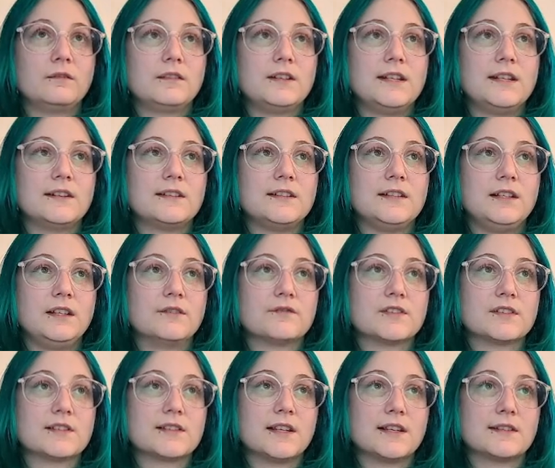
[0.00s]
TNT gives
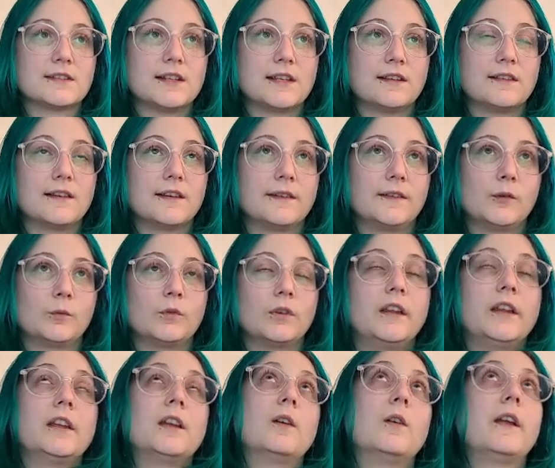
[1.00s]
us things like this, and we're
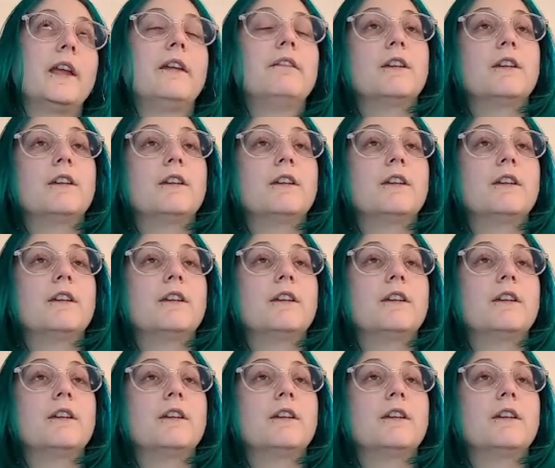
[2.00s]
like, okay,